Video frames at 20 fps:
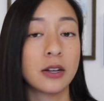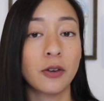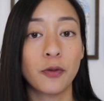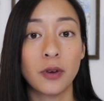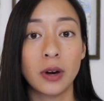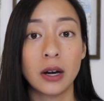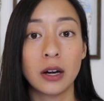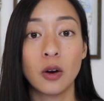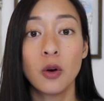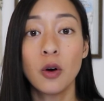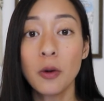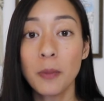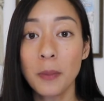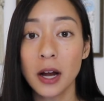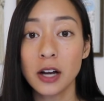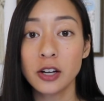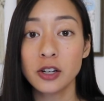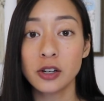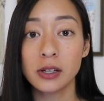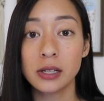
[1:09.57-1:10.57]
different hole
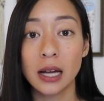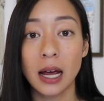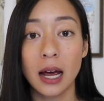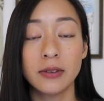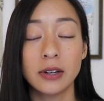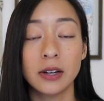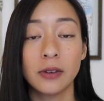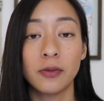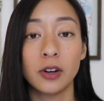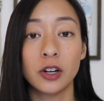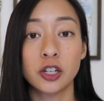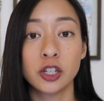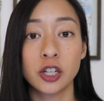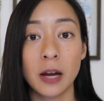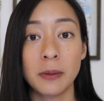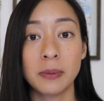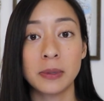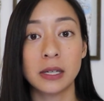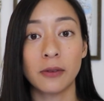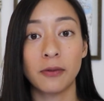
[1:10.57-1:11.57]
punchers that have different
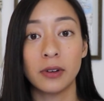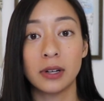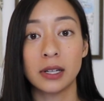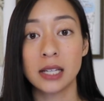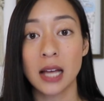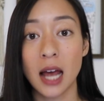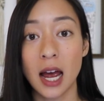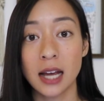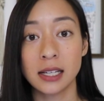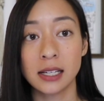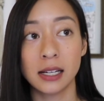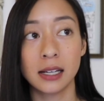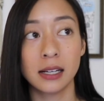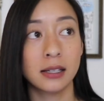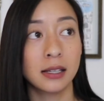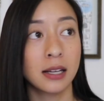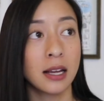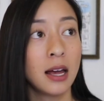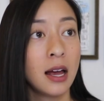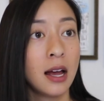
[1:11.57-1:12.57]
shapes, different
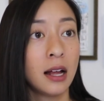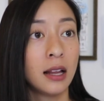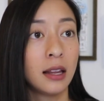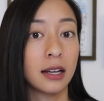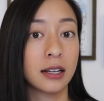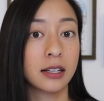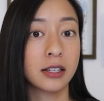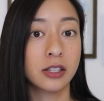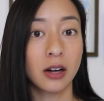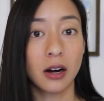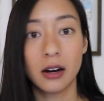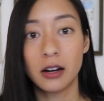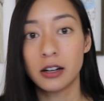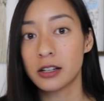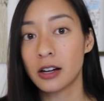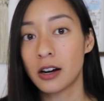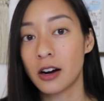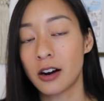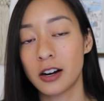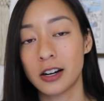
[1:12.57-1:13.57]
sizes, like
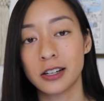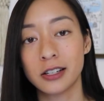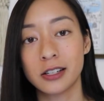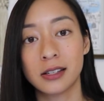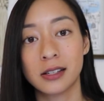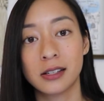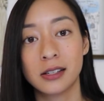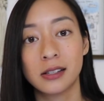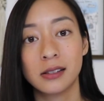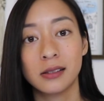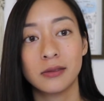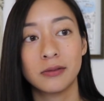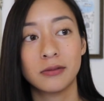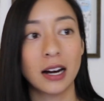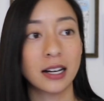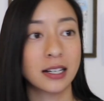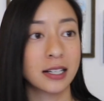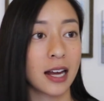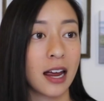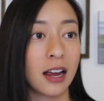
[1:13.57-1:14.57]
stars, hearts,
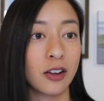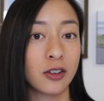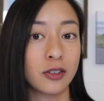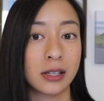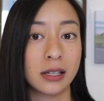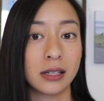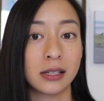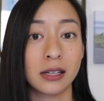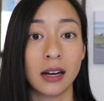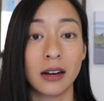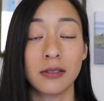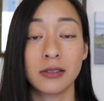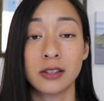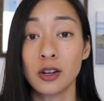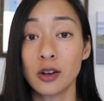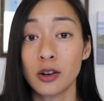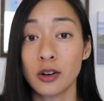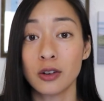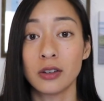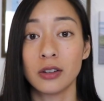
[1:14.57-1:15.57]
rectangles instead of
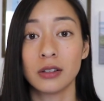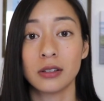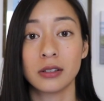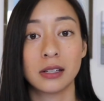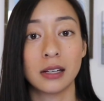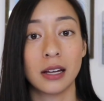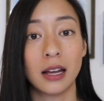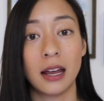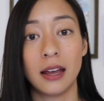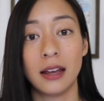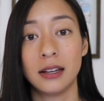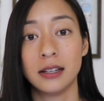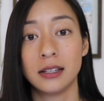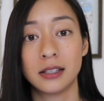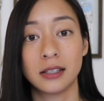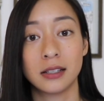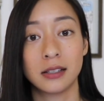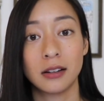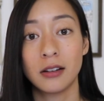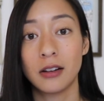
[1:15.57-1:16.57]
circles,
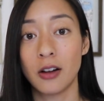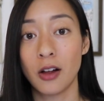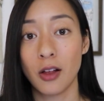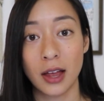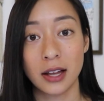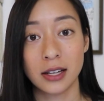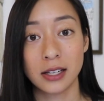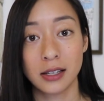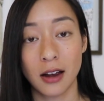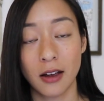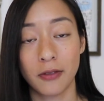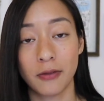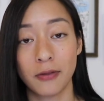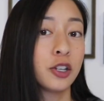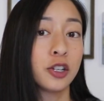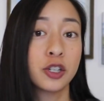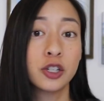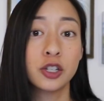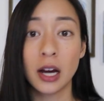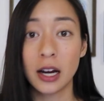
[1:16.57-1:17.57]
and all that stuff.
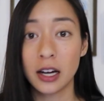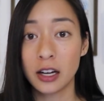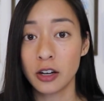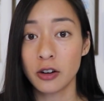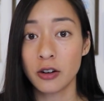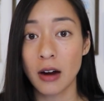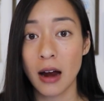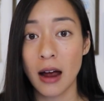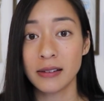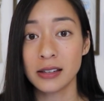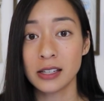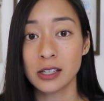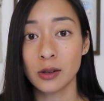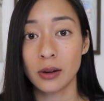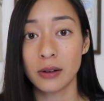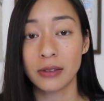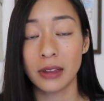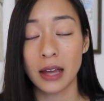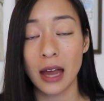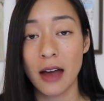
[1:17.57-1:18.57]
Just check your craft
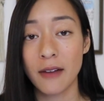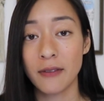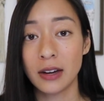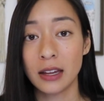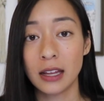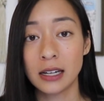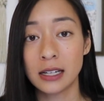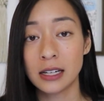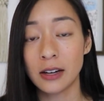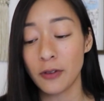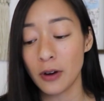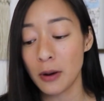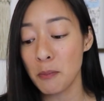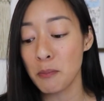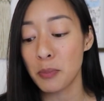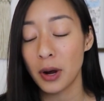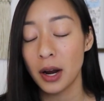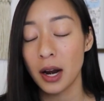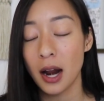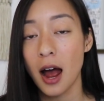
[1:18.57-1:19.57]
store if they have anything
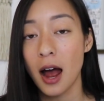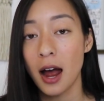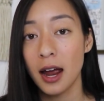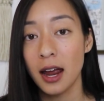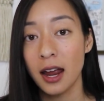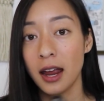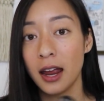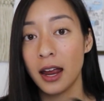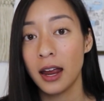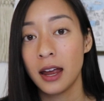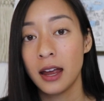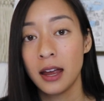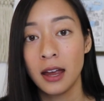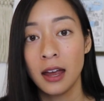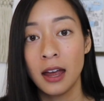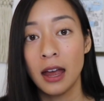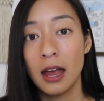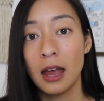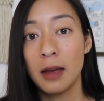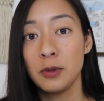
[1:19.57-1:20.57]
different, but I
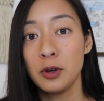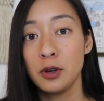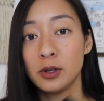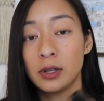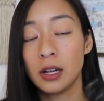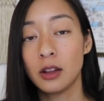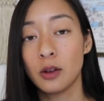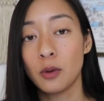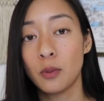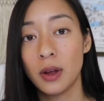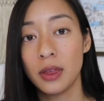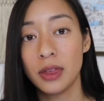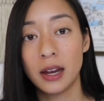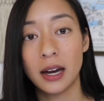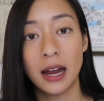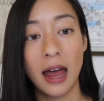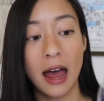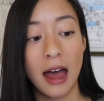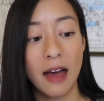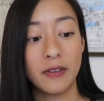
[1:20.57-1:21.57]
am using the one that
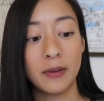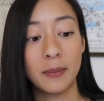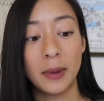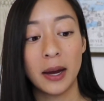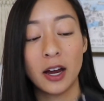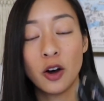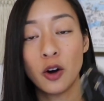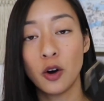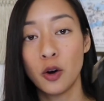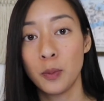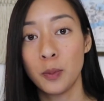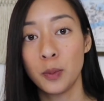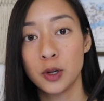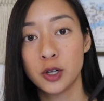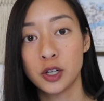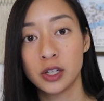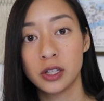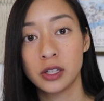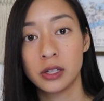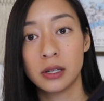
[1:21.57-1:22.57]
I have in my home,
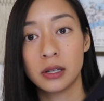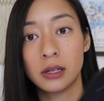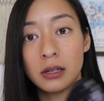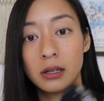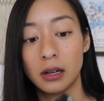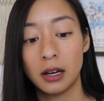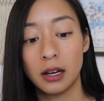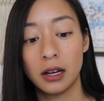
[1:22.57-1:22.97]
which is